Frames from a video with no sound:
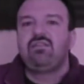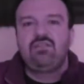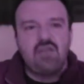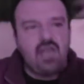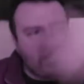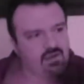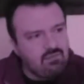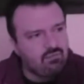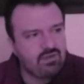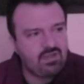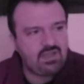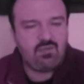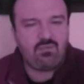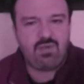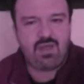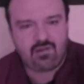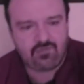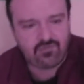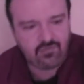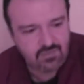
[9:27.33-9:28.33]
then bring it
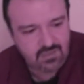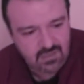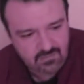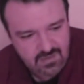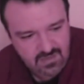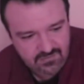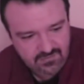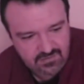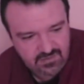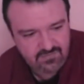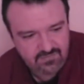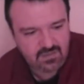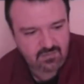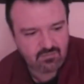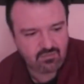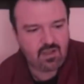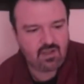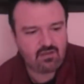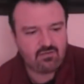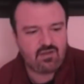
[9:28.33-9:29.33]
back so we can make
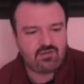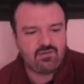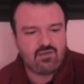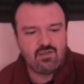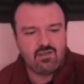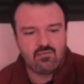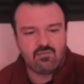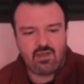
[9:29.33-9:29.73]
significant progress.